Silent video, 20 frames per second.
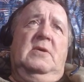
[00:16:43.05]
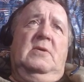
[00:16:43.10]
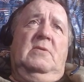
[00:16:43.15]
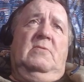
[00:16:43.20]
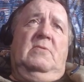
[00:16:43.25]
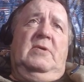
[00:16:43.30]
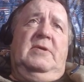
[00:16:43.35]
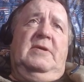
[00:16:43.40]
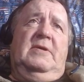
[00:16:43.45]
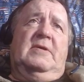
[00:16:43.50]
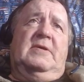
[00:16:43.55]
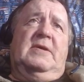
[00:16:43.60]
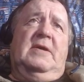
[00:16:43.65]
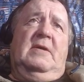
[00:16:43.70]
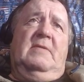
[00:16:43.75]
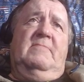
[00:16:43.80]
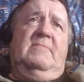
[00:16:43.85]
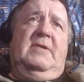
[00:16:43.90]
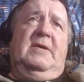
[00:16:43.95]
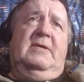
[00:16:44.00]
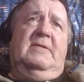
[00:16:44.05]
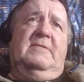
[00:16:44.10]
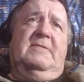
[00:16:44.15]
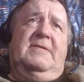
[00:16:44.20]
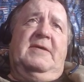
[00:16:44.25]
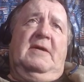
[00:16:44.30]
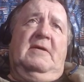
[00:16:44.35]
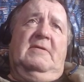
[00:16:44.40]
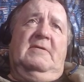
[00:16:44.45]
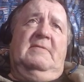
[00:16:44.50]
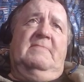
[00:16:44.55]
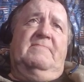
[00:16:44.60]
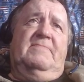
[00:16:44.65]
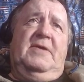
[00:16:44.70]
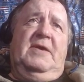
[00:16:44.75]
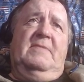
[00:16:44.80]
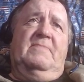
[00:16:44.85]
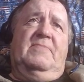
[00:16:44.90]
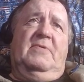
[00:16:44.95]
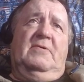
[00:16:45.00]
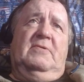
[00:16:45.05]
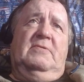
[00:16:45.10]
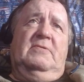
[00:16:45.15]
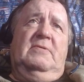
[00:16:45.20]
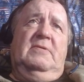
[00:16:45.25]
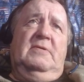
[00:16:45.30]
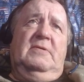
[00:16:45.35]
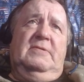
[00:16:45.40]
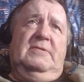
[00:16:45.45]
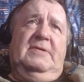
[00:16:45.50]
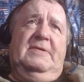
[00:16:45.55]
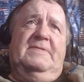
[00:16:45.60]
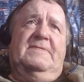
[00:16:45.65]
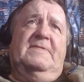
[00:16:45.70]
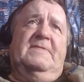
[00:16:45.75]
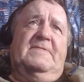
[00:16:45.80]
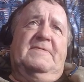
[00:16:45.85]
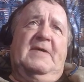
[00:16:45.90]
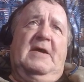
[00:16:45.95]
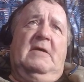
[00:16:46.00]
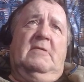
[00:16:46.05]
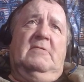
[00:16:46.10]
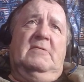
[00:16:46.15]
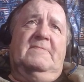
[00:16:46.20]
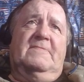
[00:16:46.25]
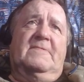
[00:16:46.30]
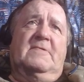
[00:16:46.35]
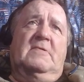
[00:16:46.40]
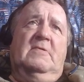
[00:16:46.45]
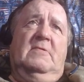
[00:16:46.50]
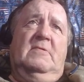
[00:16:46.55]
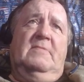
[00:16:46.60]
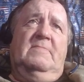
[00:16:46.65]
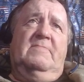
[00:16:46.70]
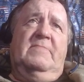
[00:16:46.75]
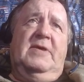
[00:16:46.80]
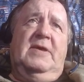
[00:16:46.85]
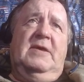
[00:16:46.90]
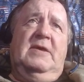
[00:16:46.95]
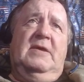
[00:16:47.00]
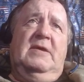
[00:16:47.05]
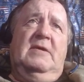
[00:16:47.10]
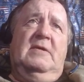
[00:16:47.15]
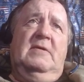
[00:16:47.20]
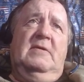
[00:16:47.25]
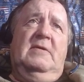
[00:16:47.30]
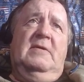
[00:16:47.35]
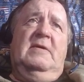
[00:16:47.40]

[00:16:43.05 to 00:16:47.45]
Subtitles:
When you come in telling people this is how it's going to be,